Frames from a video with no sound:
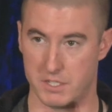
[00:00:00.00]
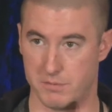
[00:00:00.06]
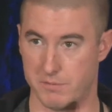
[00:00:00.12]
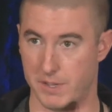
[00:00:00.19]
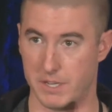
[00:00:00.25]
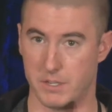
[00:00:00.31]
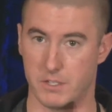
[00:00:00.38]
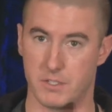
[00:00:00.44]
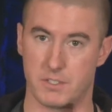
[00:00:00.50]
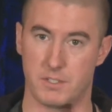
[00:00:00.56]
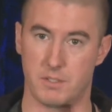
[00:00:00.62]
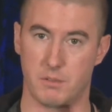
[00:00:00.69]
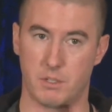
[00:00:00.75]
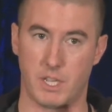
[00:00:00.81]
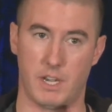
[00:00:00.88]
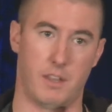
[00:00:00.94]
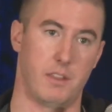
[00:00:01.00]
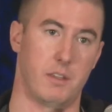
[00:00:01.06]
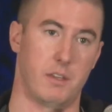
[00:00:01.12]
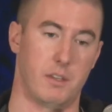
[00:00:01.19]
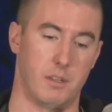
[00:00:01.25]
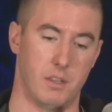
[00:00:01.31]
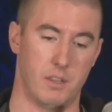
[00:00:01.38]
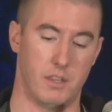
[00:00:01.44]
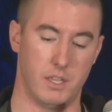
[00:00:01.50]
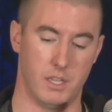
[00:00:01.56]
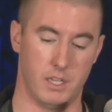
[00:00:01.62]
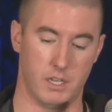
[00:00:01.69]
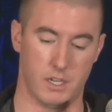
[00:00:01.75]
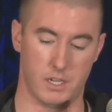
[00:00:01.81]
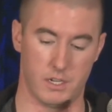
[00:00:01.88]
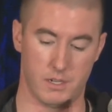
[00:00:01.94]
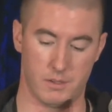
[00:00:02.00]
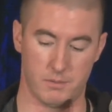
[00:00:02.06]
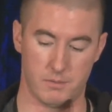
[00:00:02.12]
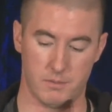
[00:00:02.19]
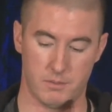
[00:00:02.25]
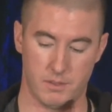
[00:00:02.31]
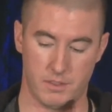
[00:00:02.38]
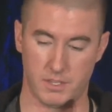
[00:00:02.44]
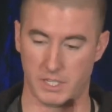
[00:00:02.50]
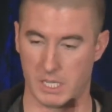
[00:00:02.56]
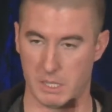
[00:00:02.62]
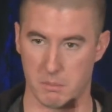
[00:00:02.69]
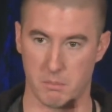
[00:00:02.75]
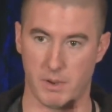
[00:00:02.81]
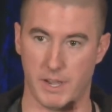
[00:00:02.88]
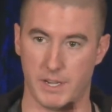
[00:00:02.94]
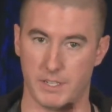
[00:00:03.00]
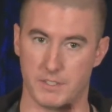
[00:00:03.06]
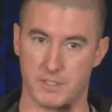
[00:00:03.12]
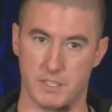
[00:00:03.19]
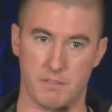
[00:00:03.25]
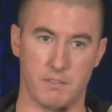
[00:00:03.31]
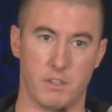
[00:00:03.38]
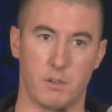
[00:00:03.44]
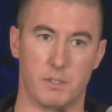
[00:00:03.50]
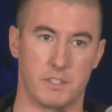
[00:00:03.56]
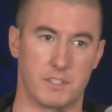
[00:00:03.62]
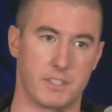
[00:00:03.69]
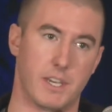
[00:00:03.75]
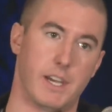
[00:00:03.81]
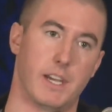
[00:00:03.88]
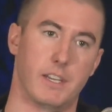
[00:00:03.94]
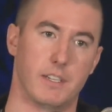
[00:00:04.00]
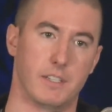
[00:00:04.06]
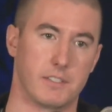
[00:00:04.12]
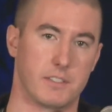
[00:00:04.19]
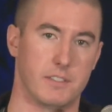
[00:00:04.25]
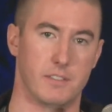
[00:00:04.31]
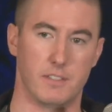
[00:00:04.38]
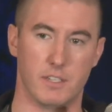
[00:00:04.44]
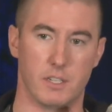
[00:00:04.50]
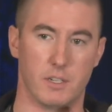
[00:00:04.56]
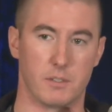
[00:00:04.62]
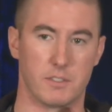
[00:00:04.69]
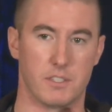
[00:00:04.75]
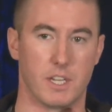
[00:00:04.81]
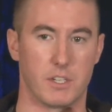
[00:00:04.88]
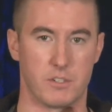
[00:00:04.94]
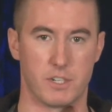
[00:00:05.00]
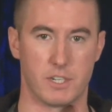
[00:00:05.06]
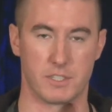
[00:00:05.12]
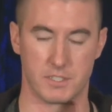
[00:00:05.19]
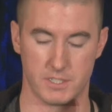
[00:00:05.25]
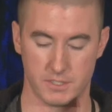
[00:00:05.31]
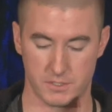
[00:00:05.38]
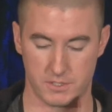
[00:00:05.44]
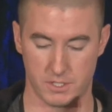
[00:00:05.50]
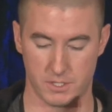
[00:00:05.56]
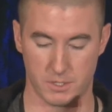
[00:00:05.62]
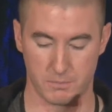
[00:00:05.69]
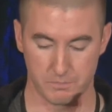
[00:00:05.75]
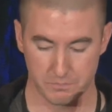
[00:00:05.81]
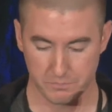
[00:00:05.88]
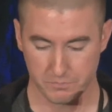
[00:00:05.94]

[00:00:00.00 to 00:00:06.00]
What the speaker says: defenders, kind of the thing to keep in mind is even though it's signed, it's not trusted. So.